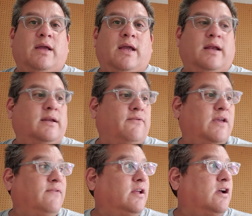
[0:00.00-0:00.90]
And if you
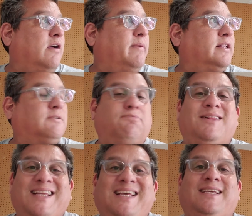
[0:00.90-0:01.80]
have any comments,
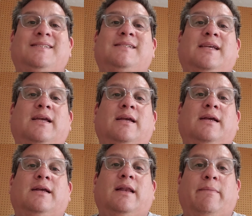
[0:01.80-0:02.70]
please
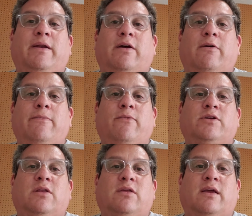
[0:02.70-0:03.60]
let me know
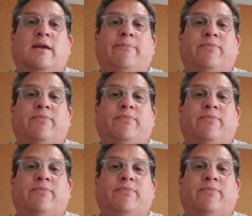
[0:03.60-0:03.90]
what you think.